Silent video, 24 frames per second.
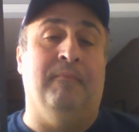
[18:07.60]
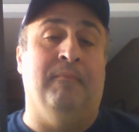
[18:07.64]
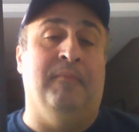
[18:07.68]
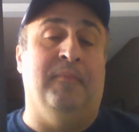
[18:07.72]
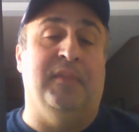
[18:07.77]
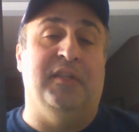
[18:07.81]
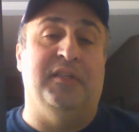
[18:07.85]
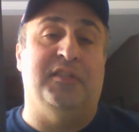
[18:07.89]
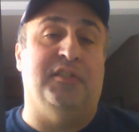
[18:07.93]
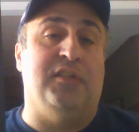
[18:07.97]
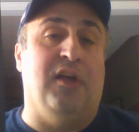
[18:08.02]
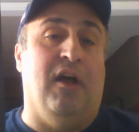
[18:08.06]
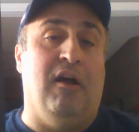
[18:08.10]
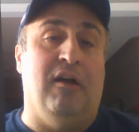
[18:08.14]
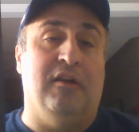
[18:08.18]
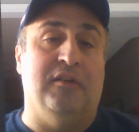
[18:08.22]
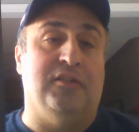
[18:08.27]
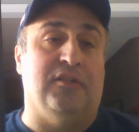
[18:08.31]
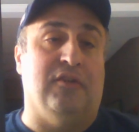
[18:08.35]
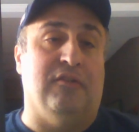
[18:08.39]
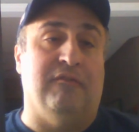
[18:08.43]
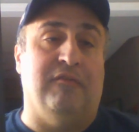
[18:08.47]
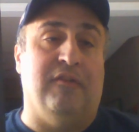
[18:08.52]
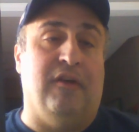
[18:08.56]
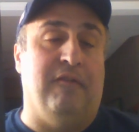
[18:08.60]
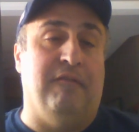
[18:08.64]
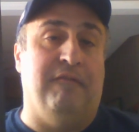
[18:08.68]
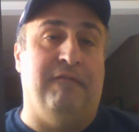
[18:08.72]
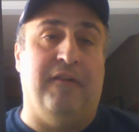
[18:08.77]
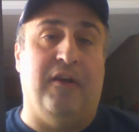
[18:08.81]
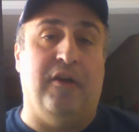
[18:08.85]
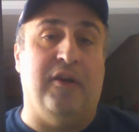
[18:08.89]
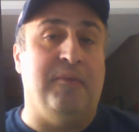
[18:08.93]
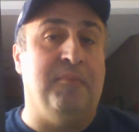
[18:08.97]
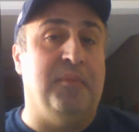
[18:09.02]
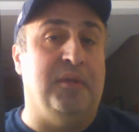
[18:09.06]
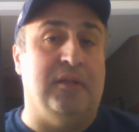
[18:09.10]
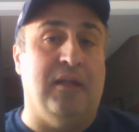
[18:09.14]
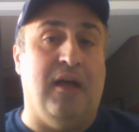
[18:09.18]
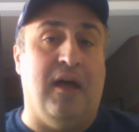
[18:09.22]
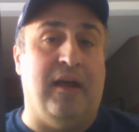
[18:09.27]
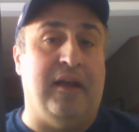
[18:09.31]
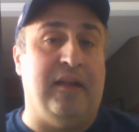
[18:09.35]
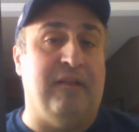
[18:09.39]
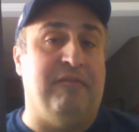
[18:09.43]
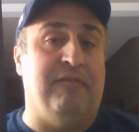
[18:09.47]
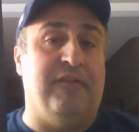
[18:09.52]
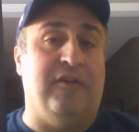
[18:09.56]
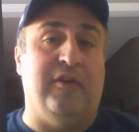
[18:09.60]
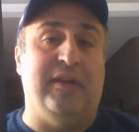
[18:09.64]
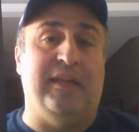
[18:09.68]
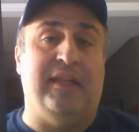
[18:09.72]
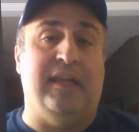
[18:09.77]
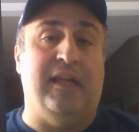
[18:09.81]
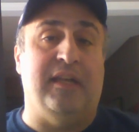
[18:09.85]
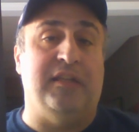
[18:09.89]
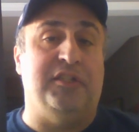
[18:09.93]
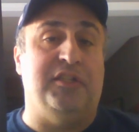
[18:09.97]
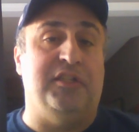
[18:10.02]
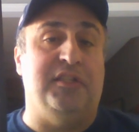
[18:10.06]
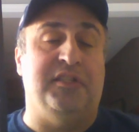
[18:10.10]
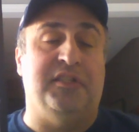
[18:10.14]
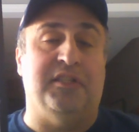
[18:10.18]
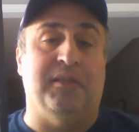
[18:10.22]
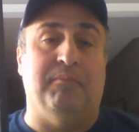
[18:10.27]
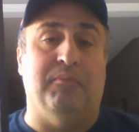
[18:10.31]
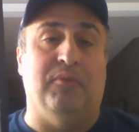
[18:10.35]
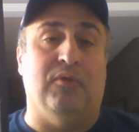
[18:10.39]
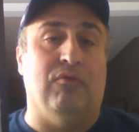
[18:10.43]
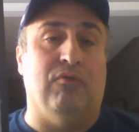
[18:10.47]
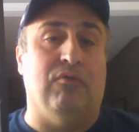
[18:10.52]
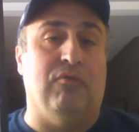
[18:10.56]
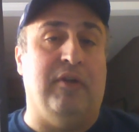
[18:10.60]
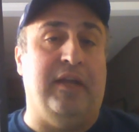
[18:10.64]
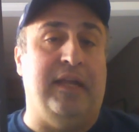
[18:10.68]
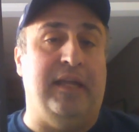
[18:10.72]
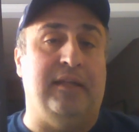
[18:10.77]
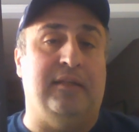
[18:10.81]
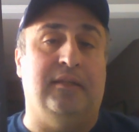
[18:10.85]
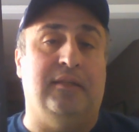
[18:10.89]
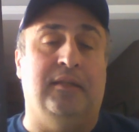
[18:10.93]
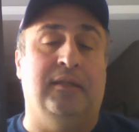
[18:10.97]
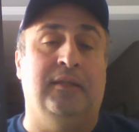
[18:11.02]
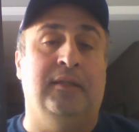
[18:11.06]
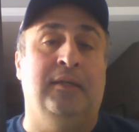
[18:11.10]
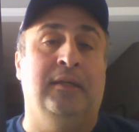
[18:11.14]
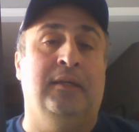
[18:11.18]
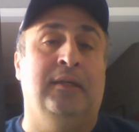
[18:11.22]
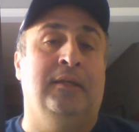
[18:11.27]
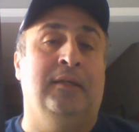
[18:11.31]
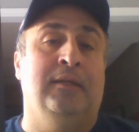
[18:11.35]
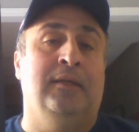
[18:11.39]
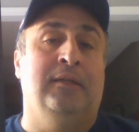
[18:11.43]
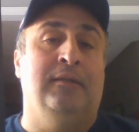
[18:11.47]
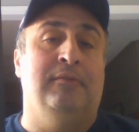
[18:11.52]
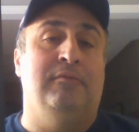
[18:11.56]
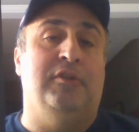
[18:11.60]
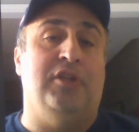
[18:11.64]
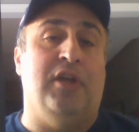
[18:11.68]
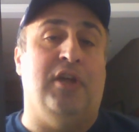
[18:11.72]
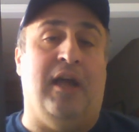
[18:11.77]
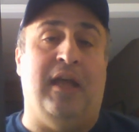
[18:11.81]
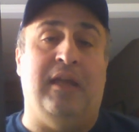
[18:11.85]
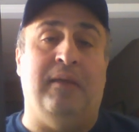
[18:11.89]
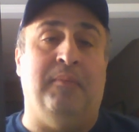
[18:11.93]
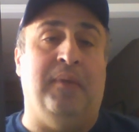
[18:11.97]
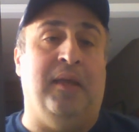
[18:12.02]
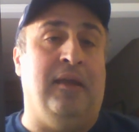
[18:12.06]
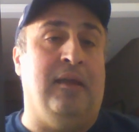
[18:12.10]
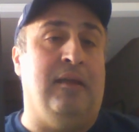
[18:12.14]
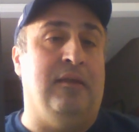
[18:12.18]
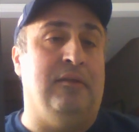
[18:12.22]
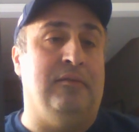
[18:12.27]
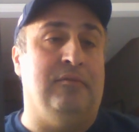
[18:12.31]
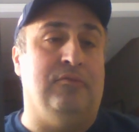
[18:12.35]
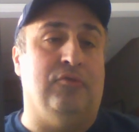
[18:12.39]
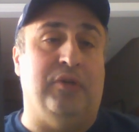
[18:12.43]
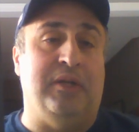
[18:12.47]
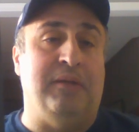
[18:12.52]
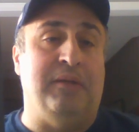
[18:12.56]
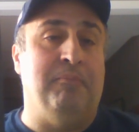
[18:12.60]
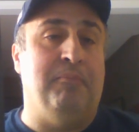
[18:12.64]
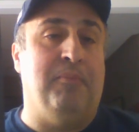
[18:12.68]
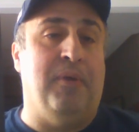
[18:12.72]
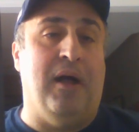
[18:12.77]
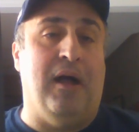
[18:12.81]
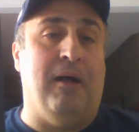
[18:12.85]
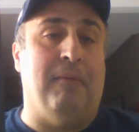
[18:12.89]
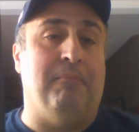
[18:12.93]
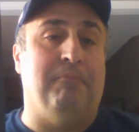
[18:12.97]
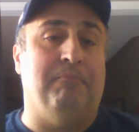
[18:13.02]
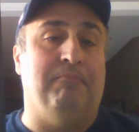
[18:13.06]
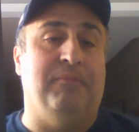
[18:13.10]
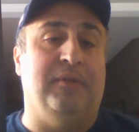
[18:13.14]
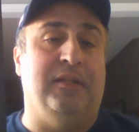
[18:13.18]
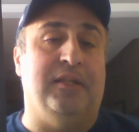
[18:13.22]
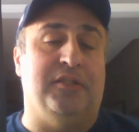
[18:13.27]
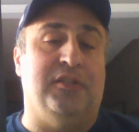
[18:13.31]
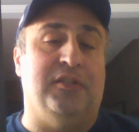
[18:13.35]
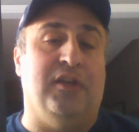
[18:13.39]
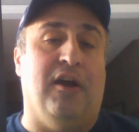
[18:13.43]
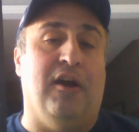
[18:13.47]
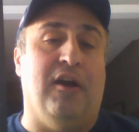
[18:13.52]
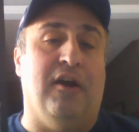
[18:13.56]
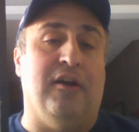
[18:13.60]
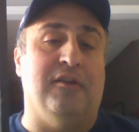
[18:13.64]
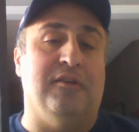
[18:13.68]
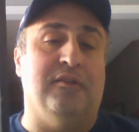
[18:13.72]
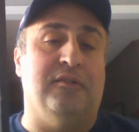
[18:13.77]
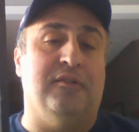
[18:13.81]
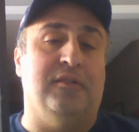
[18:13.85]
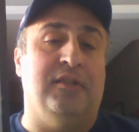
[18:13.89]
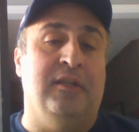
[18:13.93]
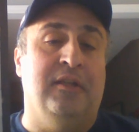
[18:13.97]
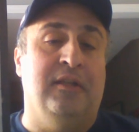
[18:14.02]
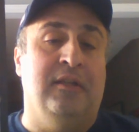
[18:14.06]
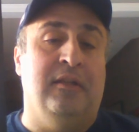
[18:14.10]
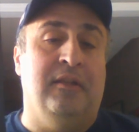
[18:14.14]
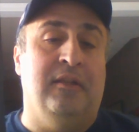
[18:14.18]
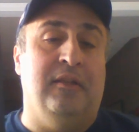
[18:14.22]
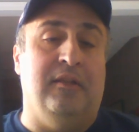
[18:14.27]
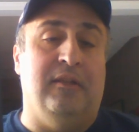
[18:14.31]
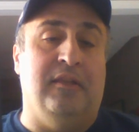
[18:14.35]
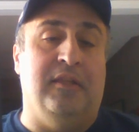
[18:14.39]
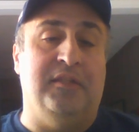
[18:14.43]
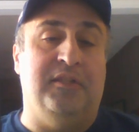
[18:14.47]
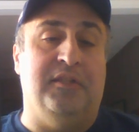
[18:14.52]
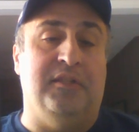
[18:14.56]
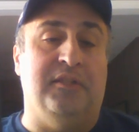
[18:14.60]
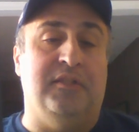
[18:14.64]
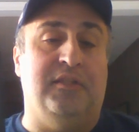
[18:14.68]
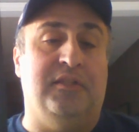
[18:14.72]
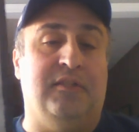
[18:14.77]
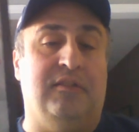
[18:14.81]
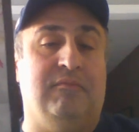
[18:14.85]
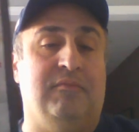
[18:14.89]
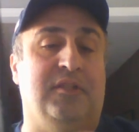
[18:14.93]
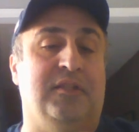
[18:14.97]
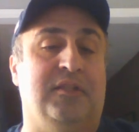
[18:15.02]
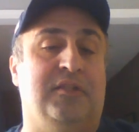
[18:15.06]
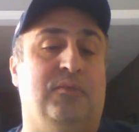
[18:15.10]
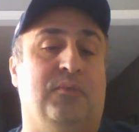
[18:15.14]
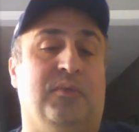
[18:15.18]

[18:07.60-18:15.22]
the songs are, are very melodic, very catchy, some great chiming dream pop guitars this is just